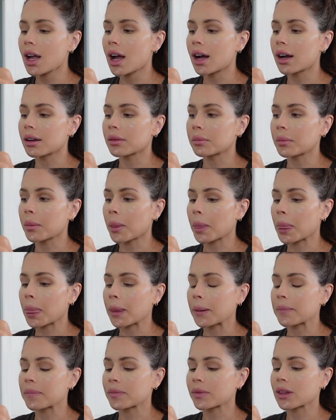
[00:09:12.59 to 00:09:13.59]
Um,
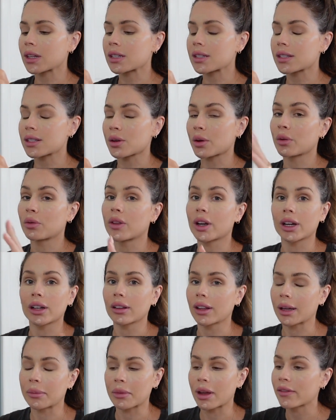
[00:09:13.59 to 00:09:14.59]
so they're
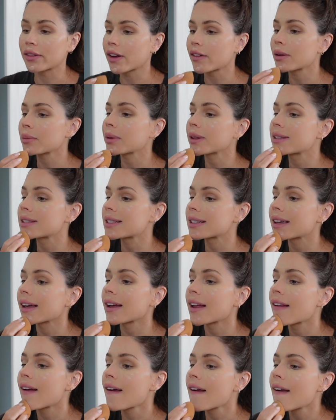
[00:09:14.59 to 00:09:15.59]
like my favorite place to get.